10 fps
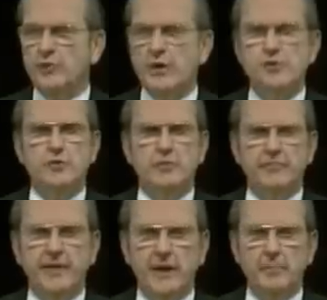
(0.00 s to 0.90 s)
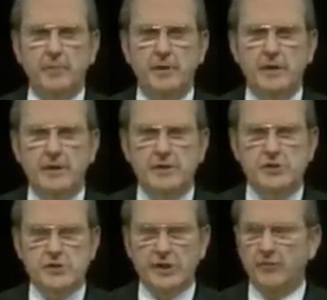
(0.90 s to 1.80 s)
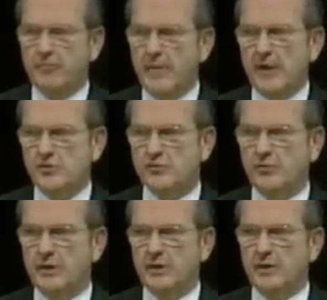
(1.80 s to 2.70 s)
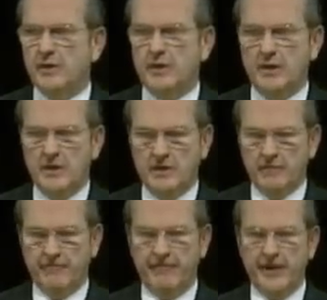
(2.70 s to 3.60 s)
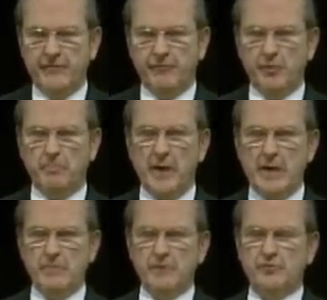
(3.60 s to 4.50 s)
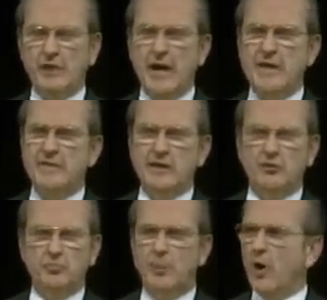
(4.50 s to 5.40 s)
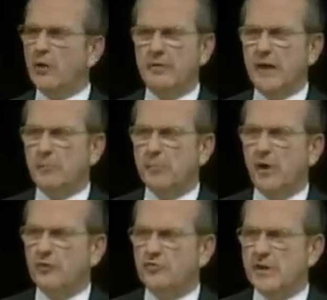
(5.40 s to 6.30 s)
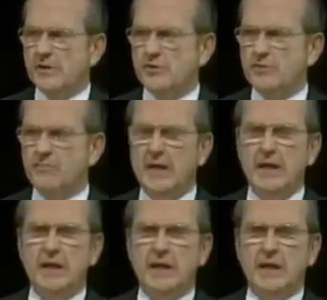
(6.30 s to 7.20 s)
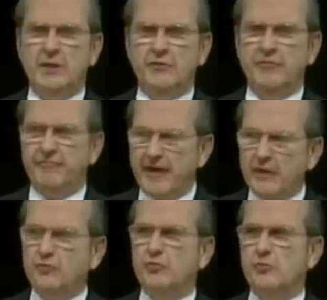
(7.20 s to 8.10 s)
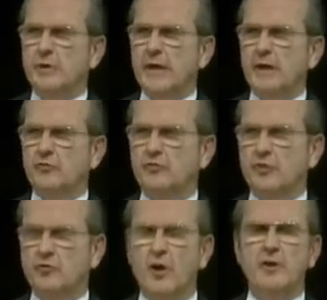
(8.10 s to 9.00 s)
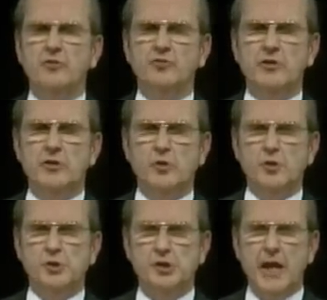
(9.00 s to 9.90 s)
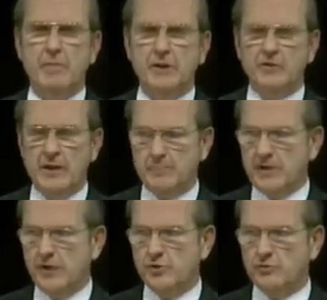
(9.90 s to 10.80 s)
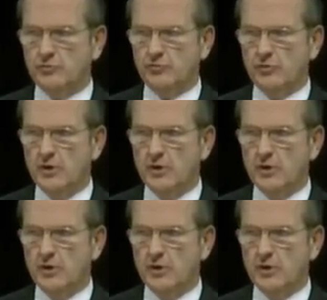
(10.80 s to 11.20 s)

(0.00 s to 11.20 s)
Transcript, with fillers: as you develop self mastery. Faithful payment of tithing is part of that process. It defends you against dishonesty or shabby temptations.